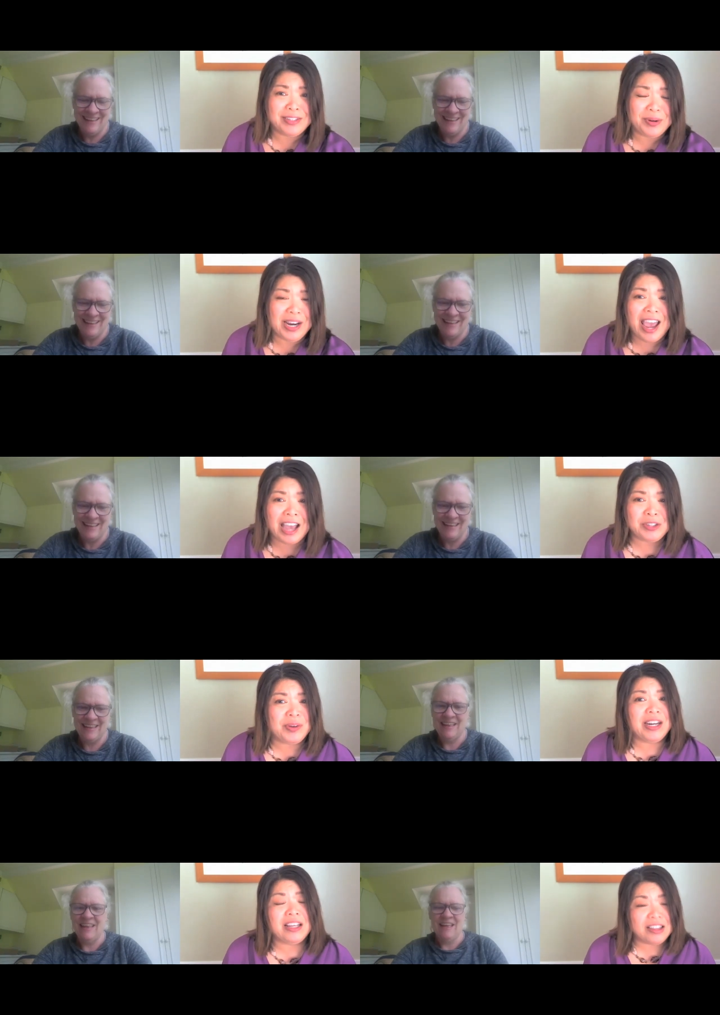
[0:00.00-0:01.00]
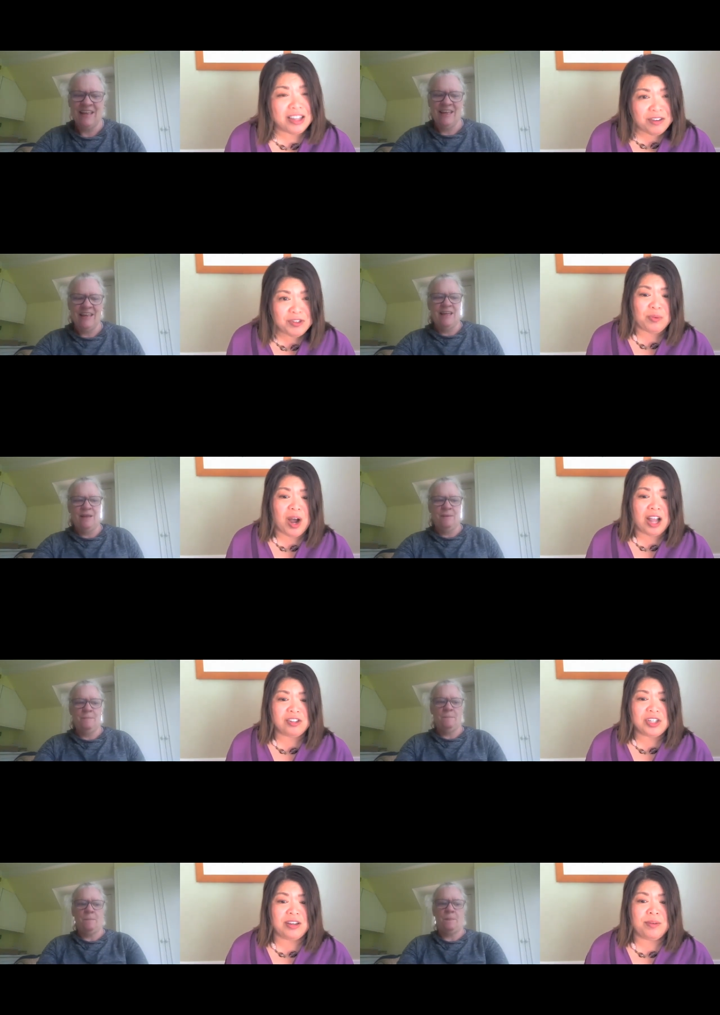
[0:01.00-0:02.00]
Speaker 1: a great actor, and I love to
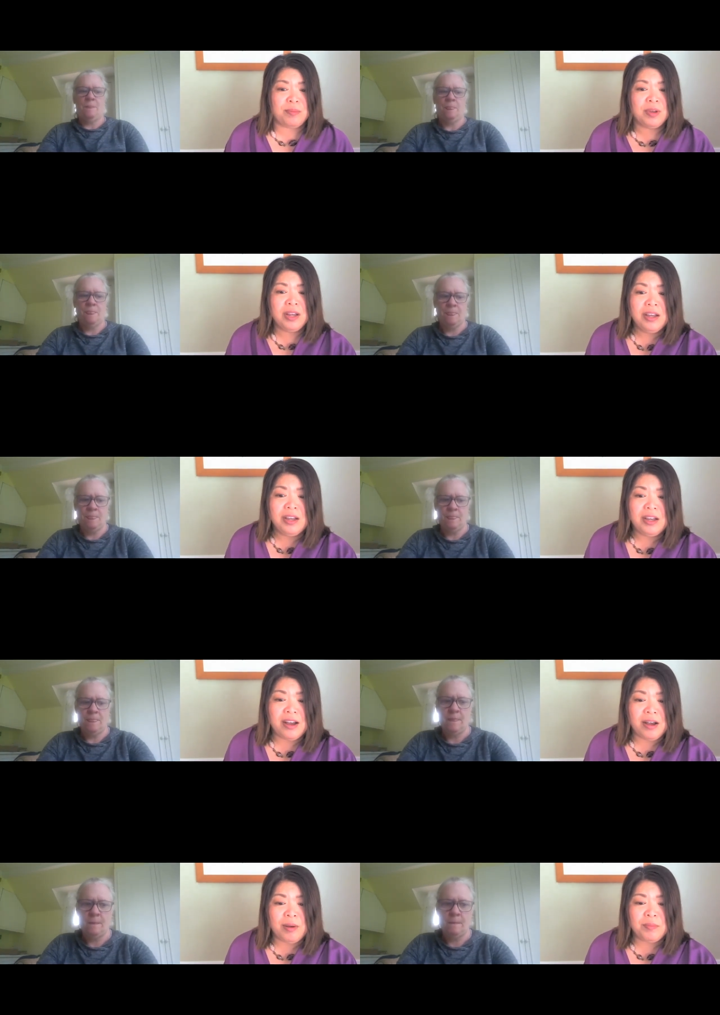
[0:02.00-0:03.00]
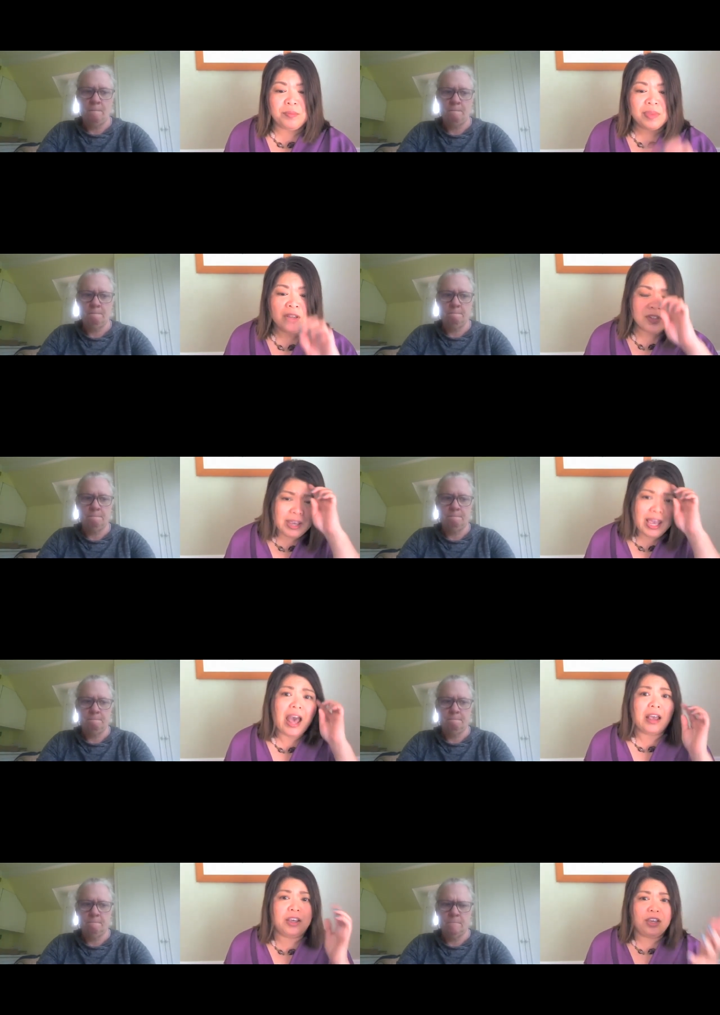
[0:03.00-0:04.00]
watch him. Um, so,
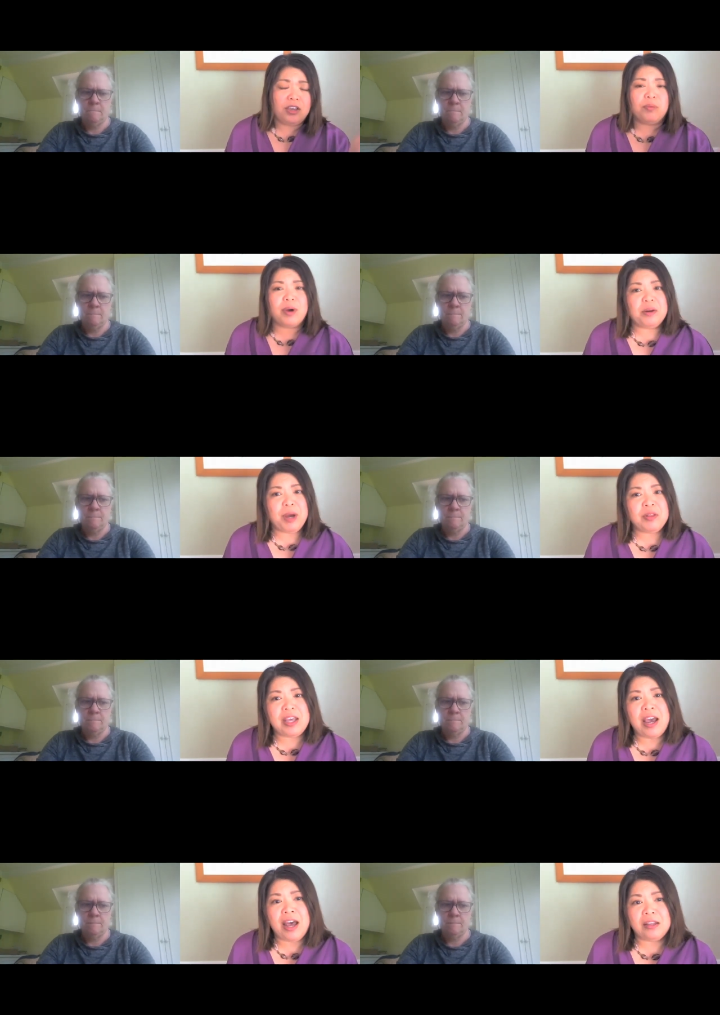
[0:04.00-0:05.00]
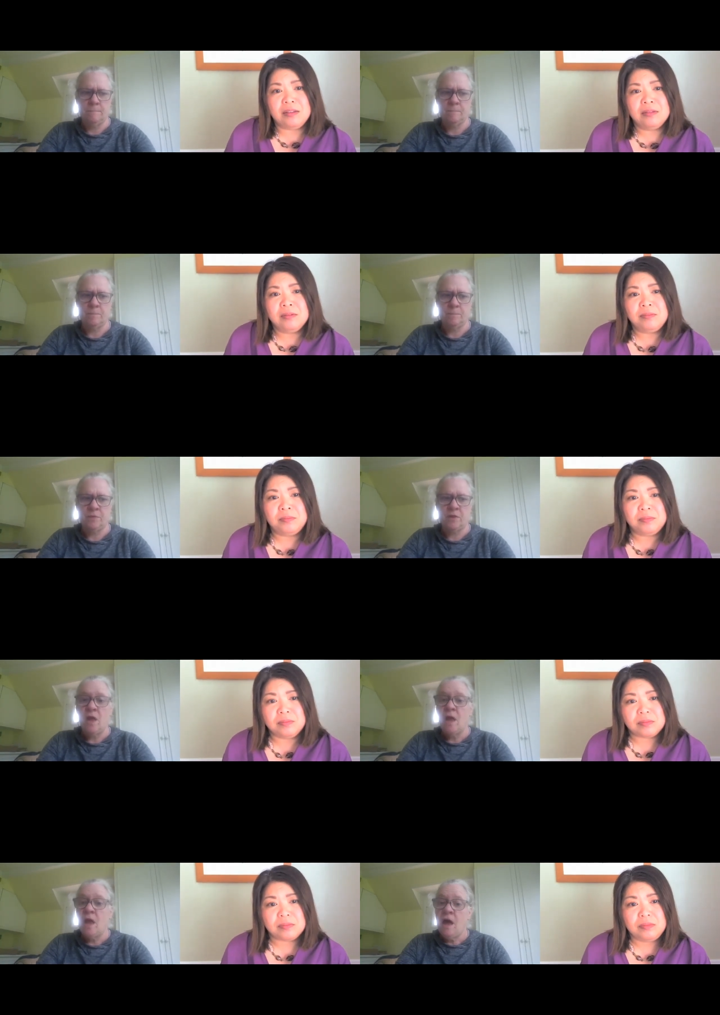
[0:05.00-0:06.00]
yeah, you're right about that.
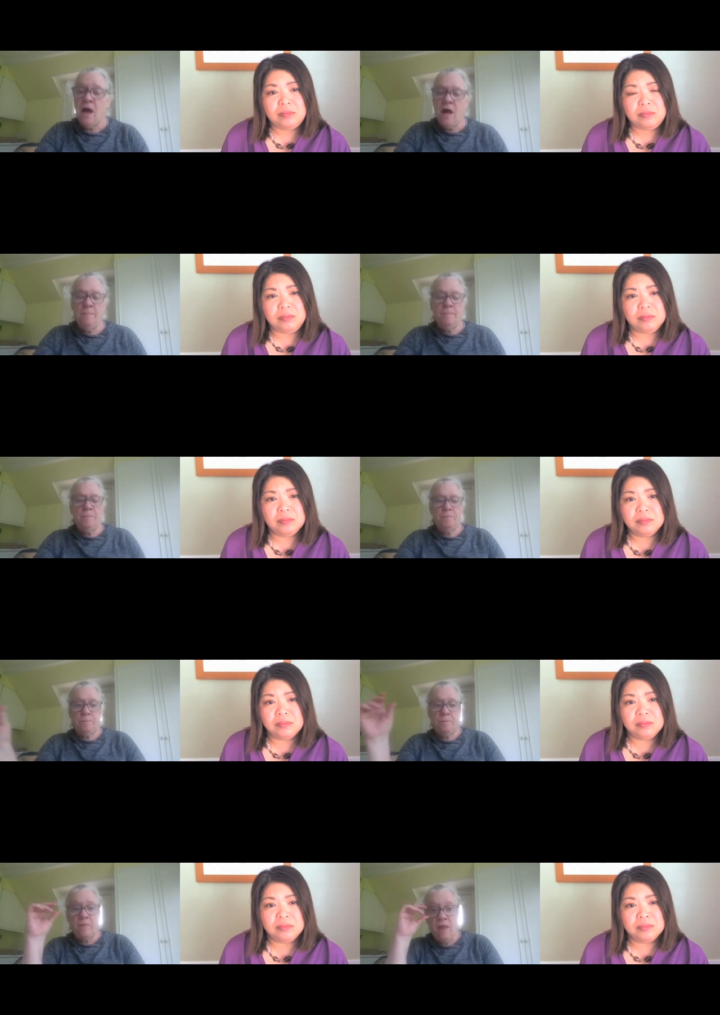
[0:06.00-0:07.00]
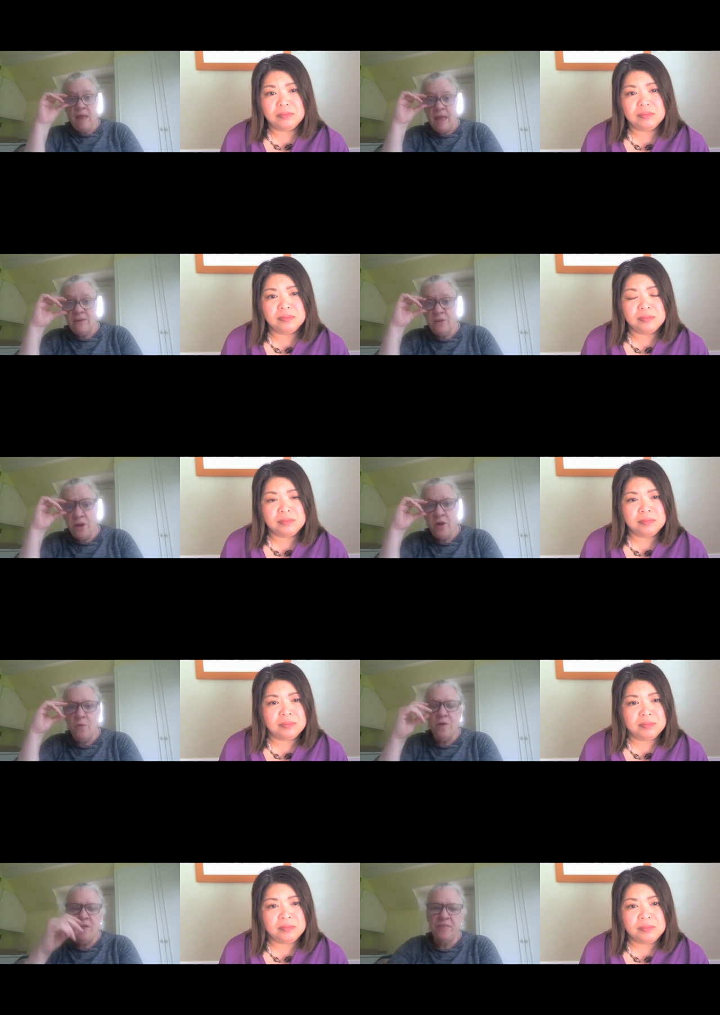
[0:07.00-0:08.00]
Speaker 2: Um, and you
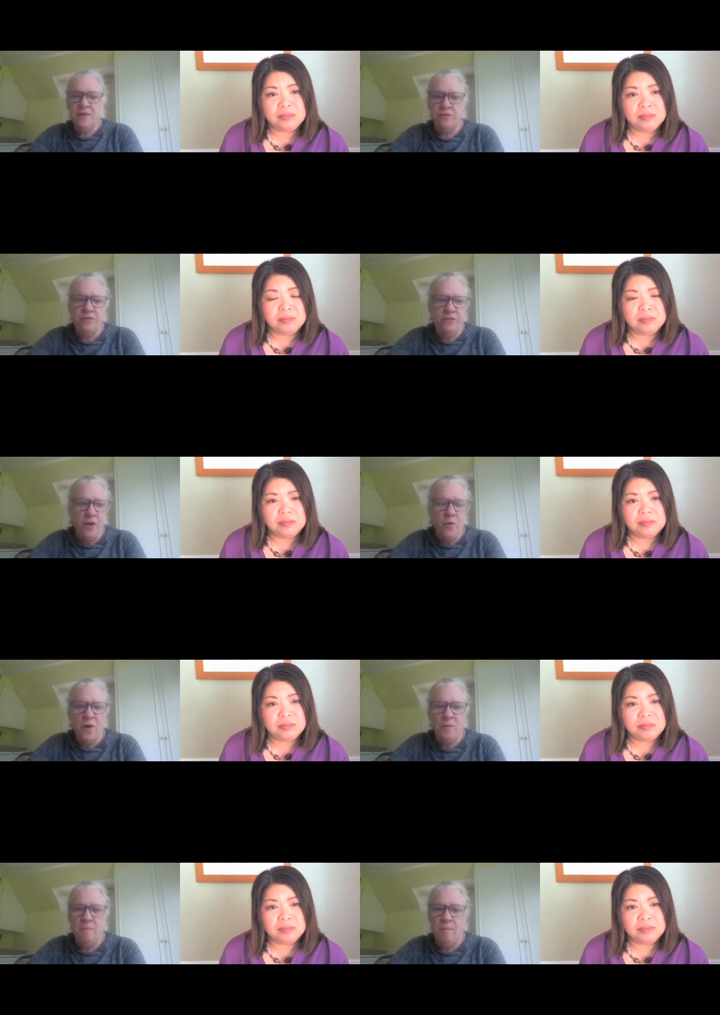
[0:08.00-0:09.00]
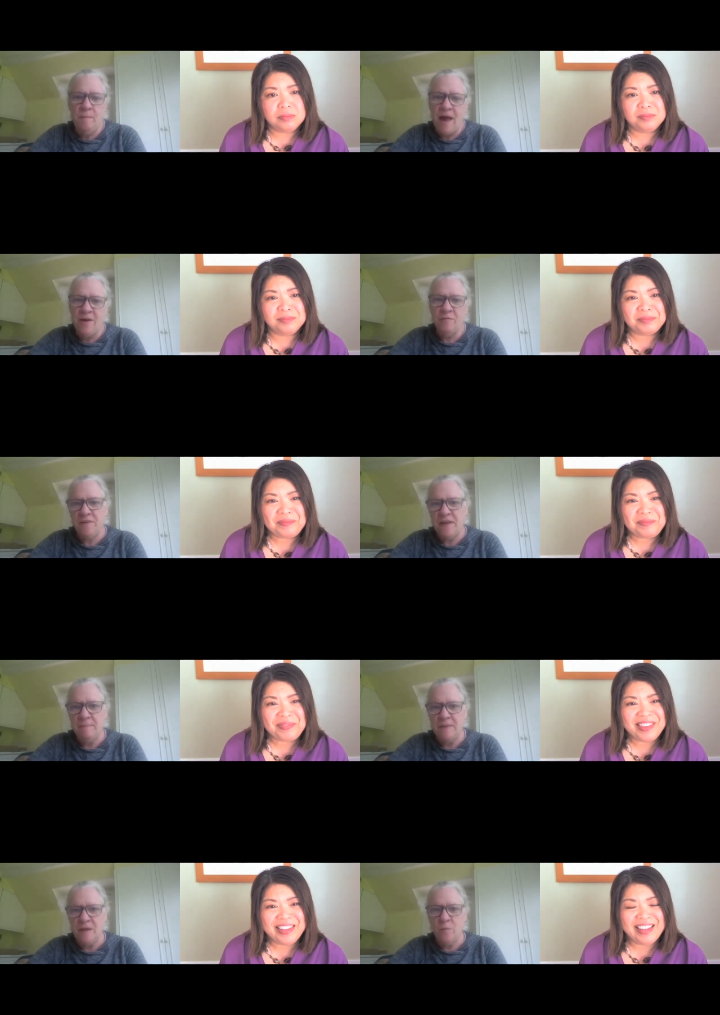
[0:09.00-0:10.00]
know, there's a joke on Modern
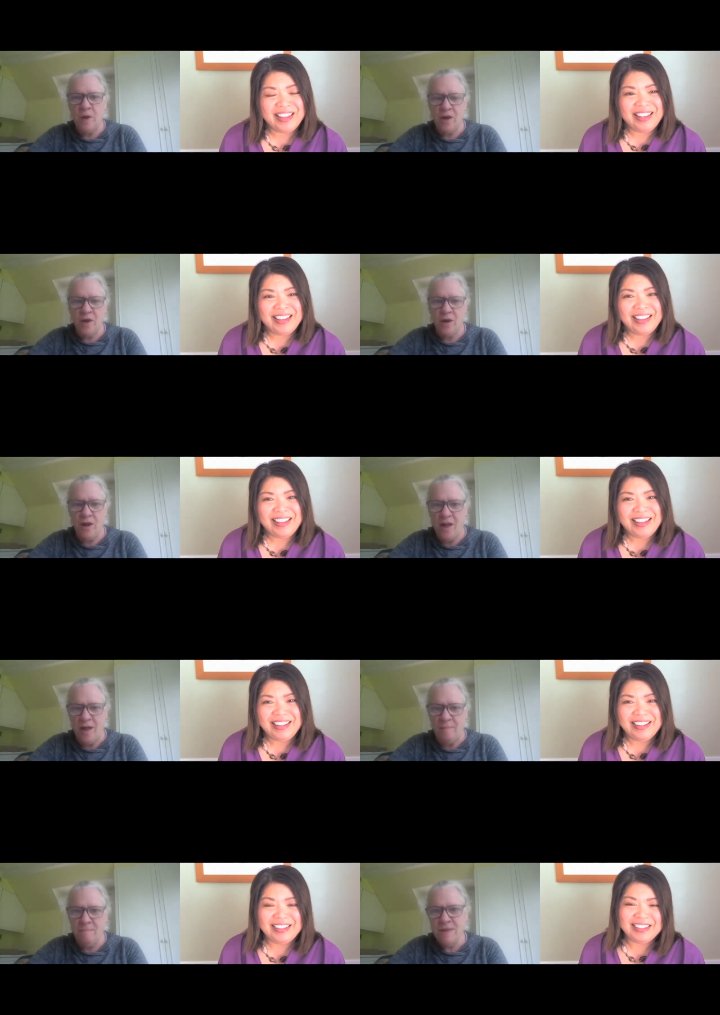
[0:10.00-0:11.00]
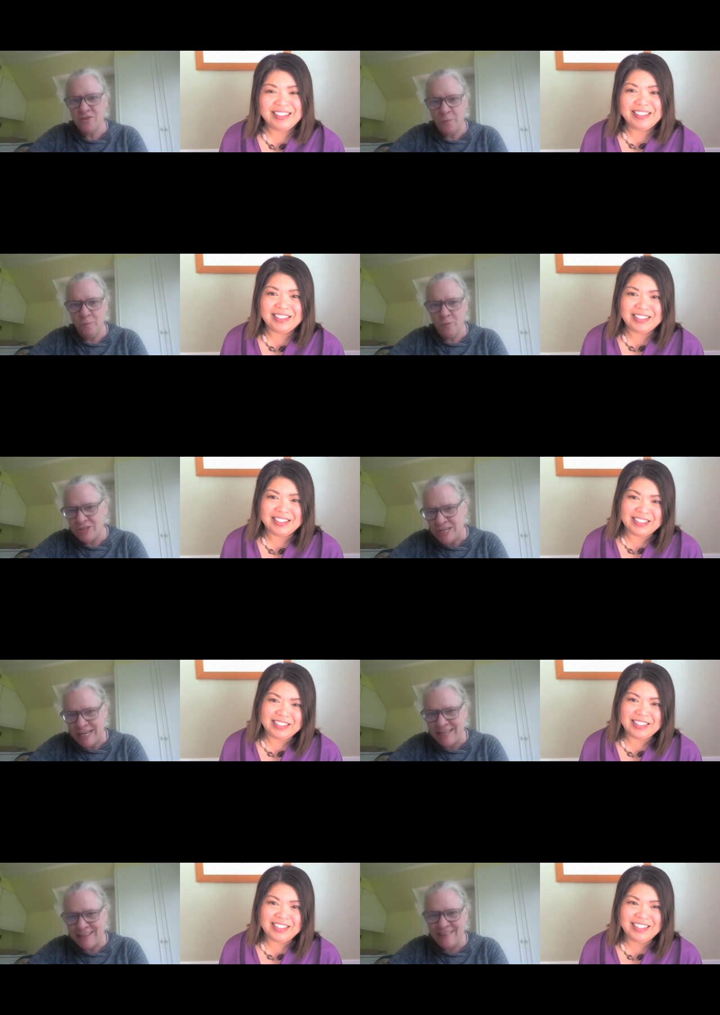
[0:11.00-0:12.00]
Family where uh, Mitchell Pritchett